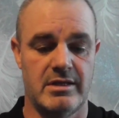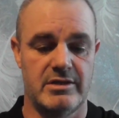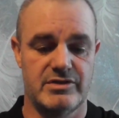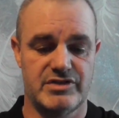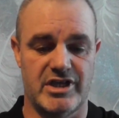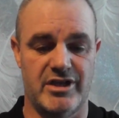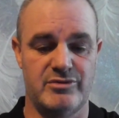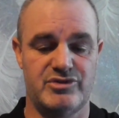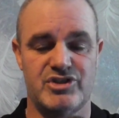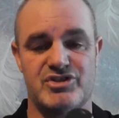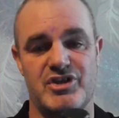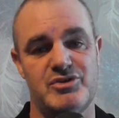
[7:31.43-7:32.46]
So
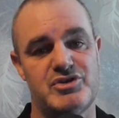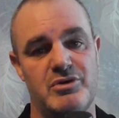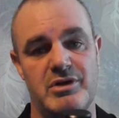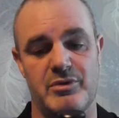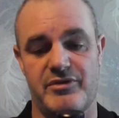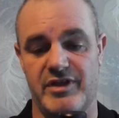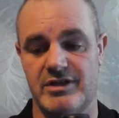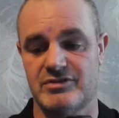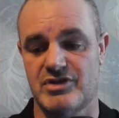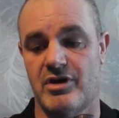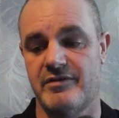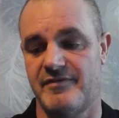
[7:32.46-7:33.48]
just those two little things
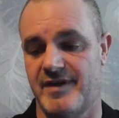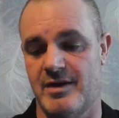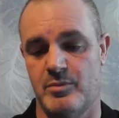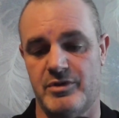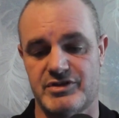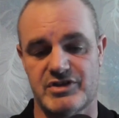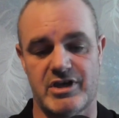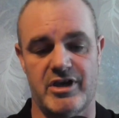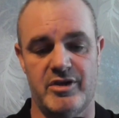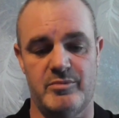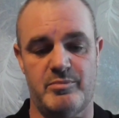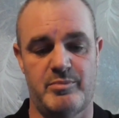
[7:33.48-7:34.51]
that I found with this
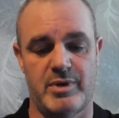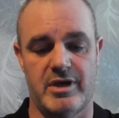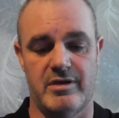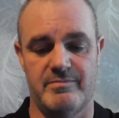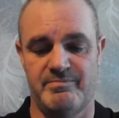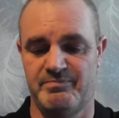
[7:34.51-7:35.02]
scope, but